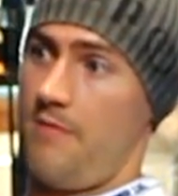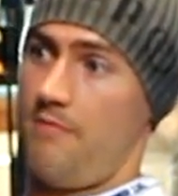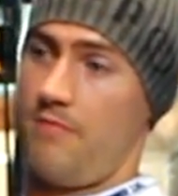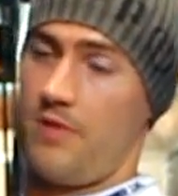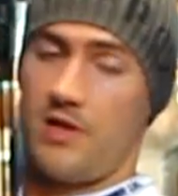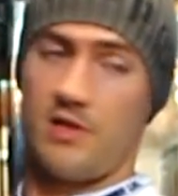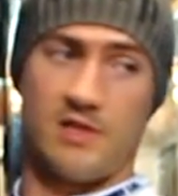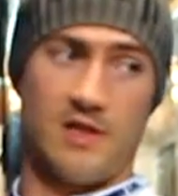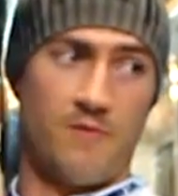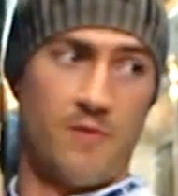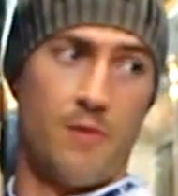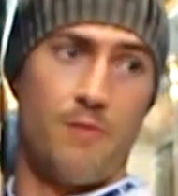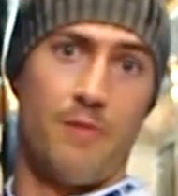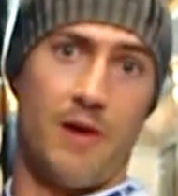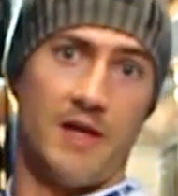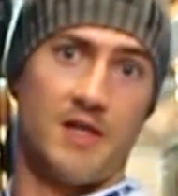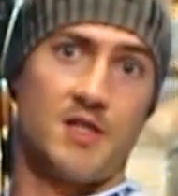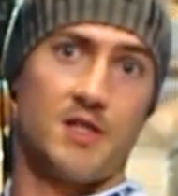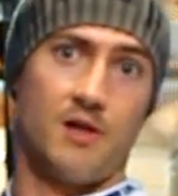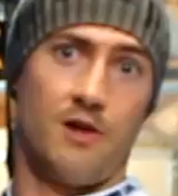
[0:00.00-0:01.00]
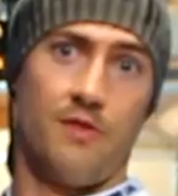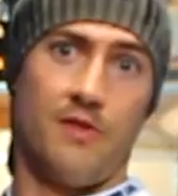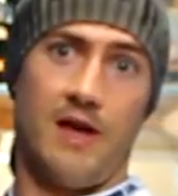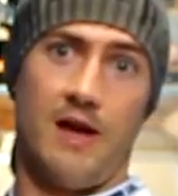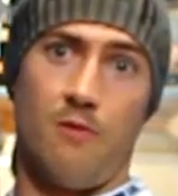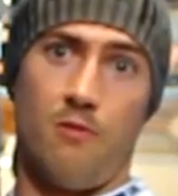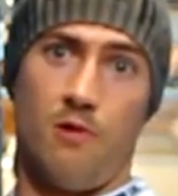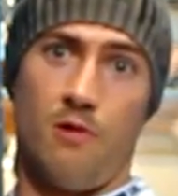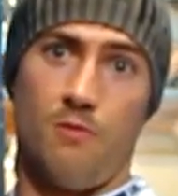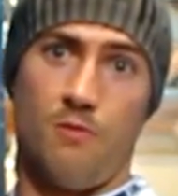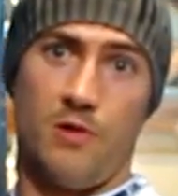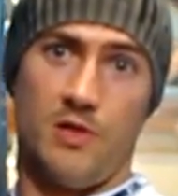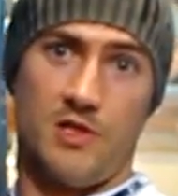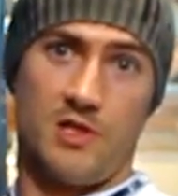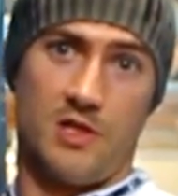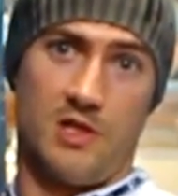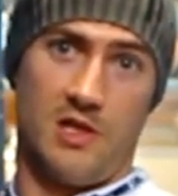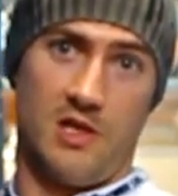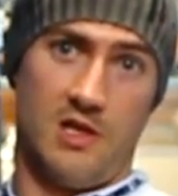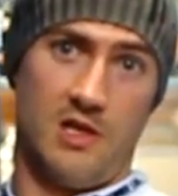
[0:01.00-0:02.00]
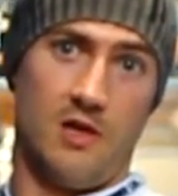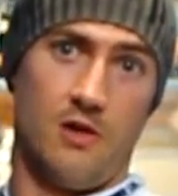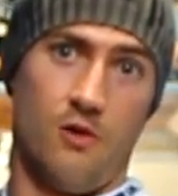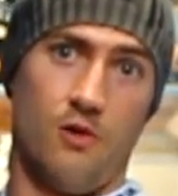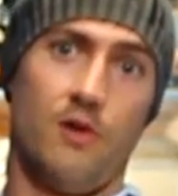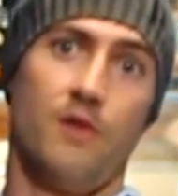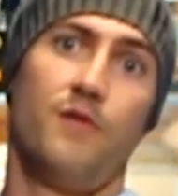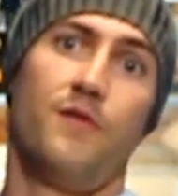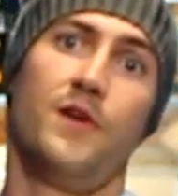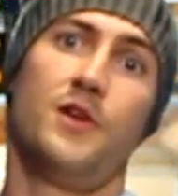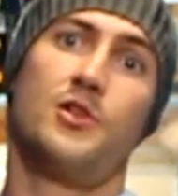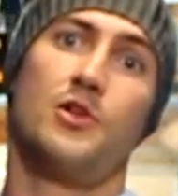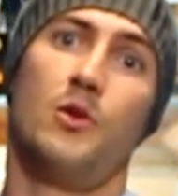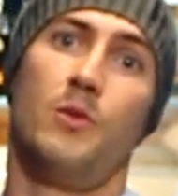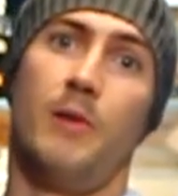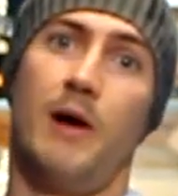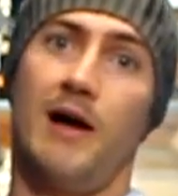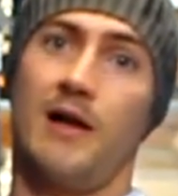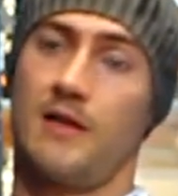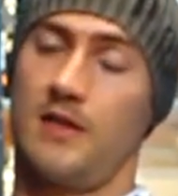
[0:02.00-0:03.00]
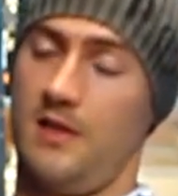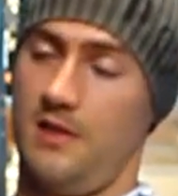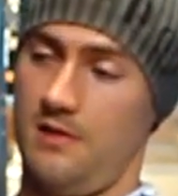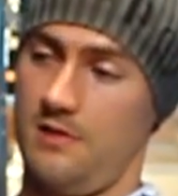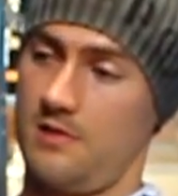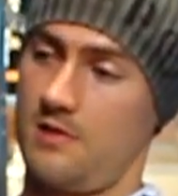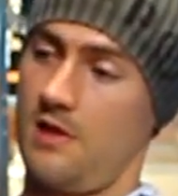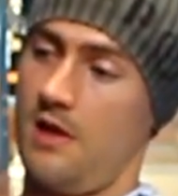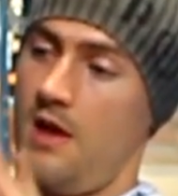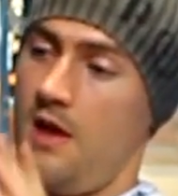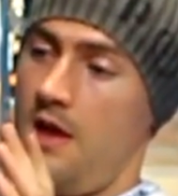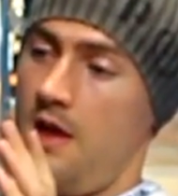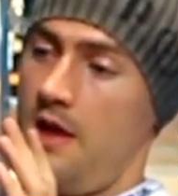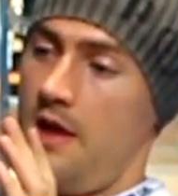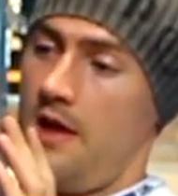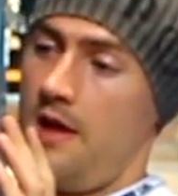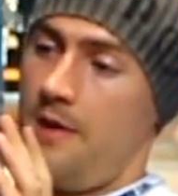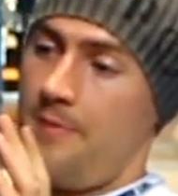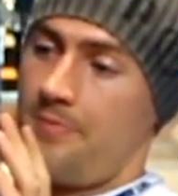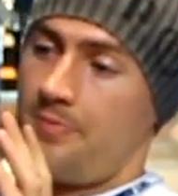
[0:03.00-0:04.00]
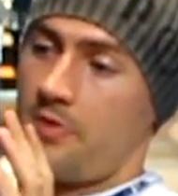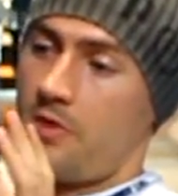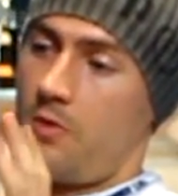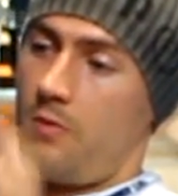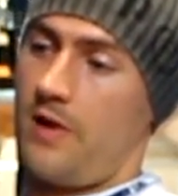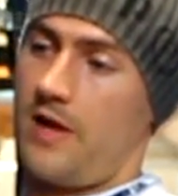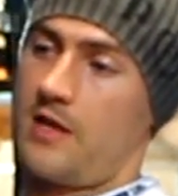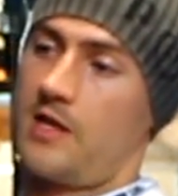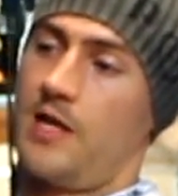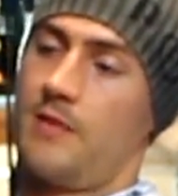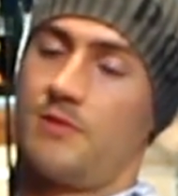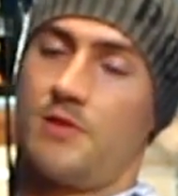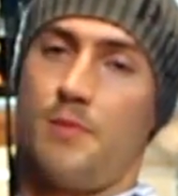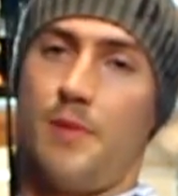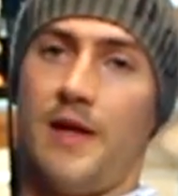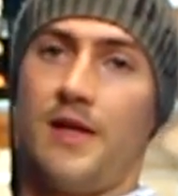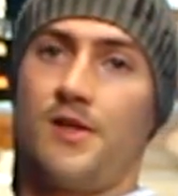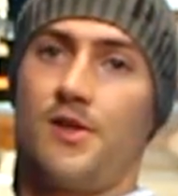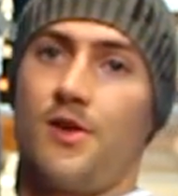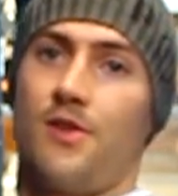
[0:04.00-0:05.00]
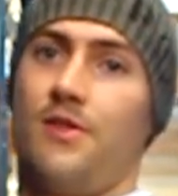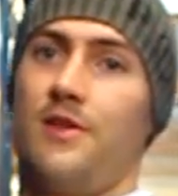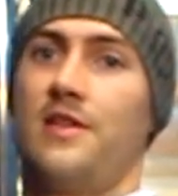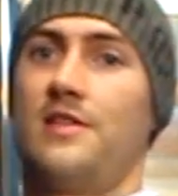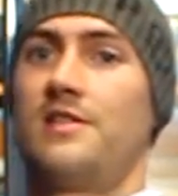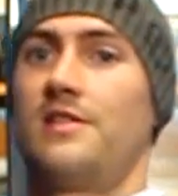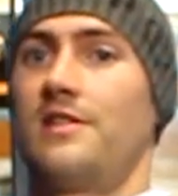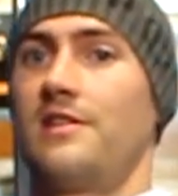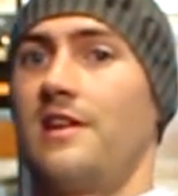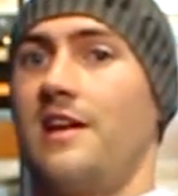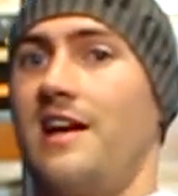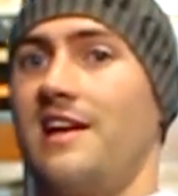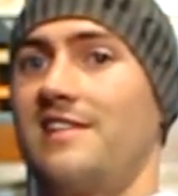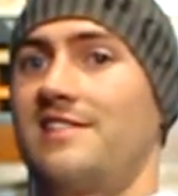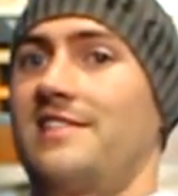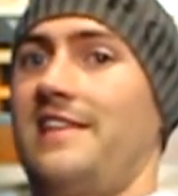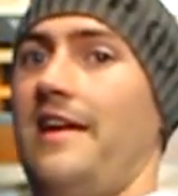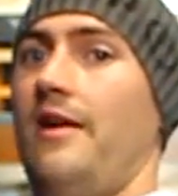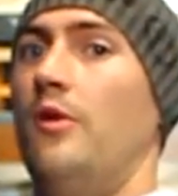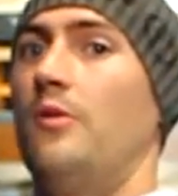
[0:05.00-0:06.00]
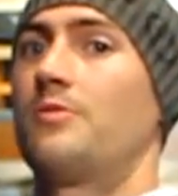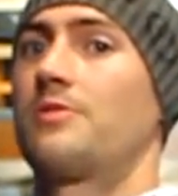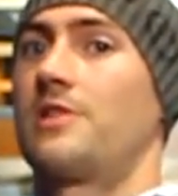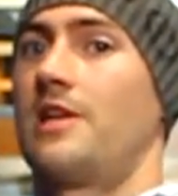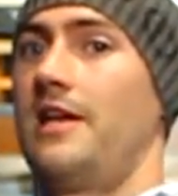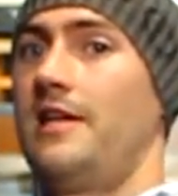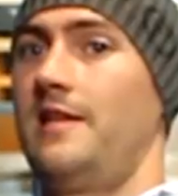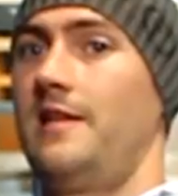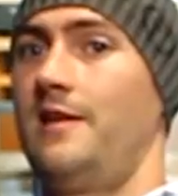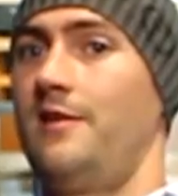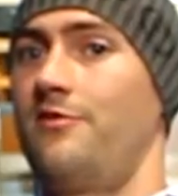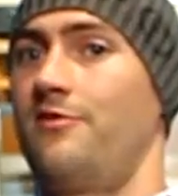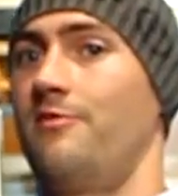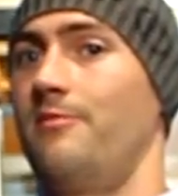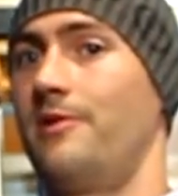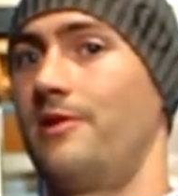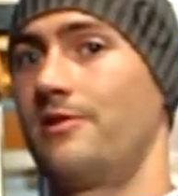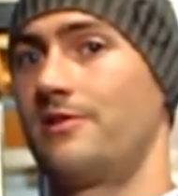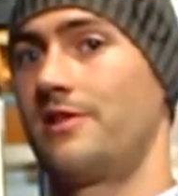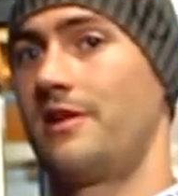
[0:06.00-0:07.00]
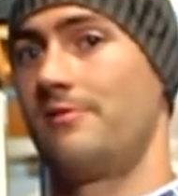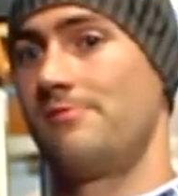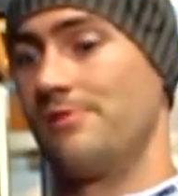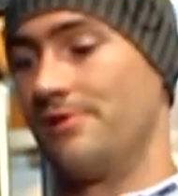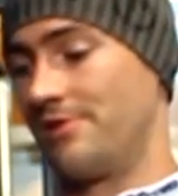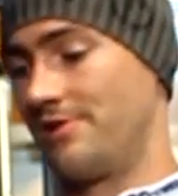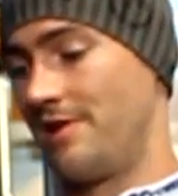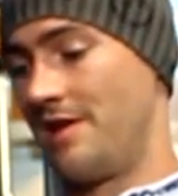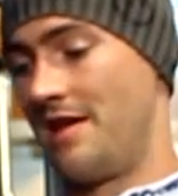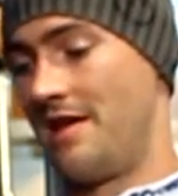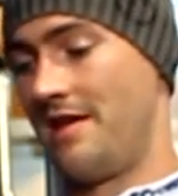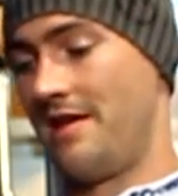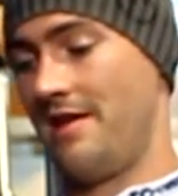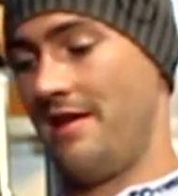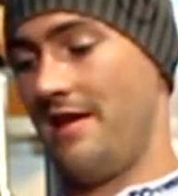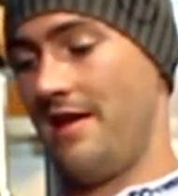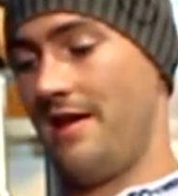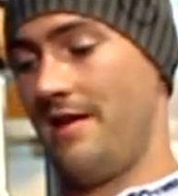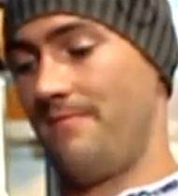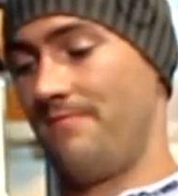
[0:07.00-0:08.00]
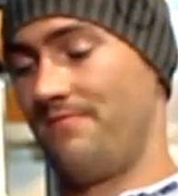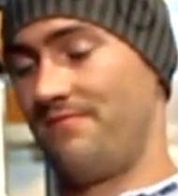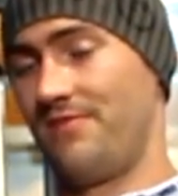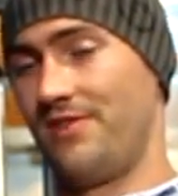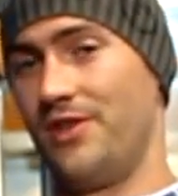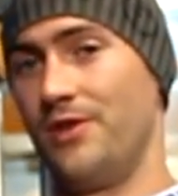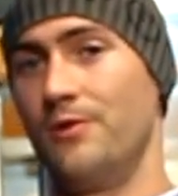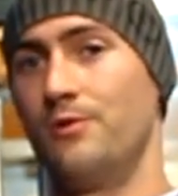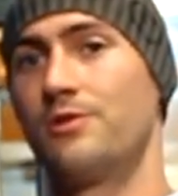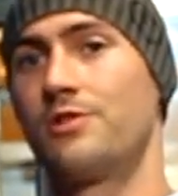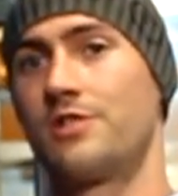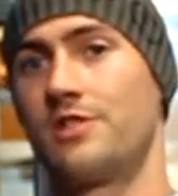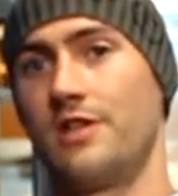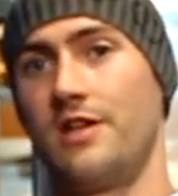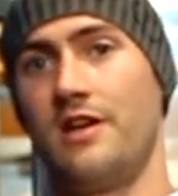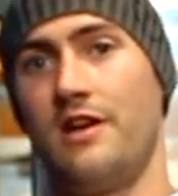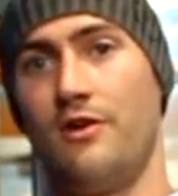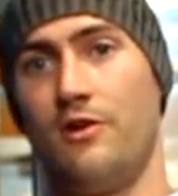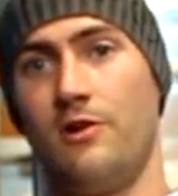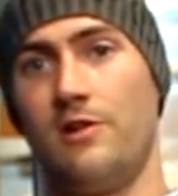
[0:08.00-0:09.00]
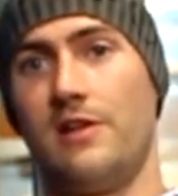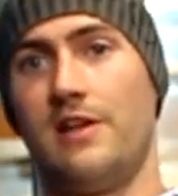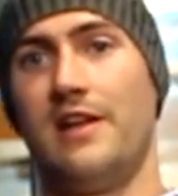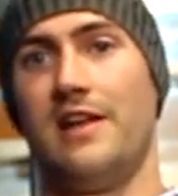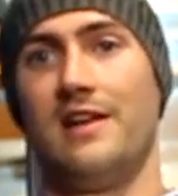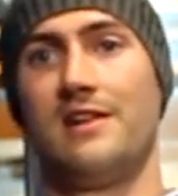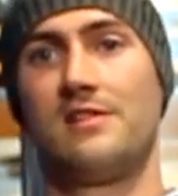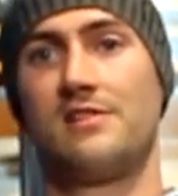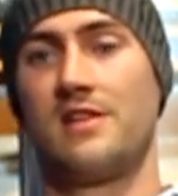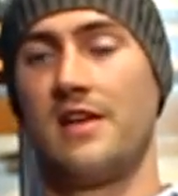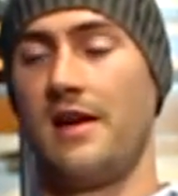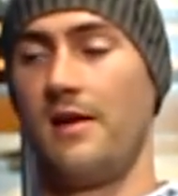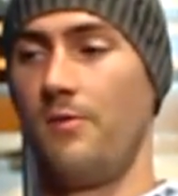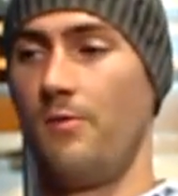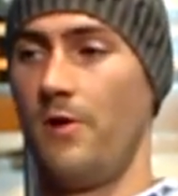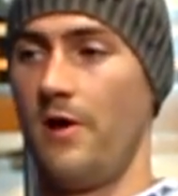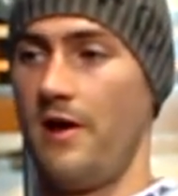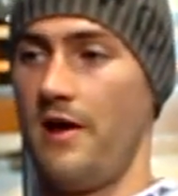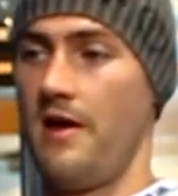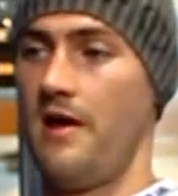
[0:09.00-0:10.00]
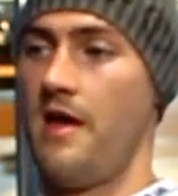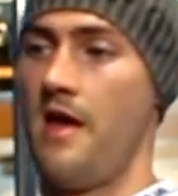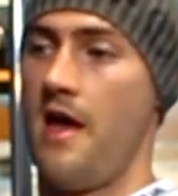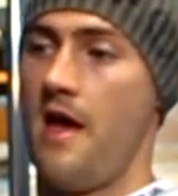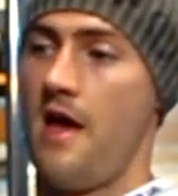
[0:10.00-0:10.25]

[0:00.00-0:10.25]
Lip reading: Because I've been benching on that one, which are the unofficial markings, when I came to bench on this, I set up slightly different because I was used to holding it in a certain way,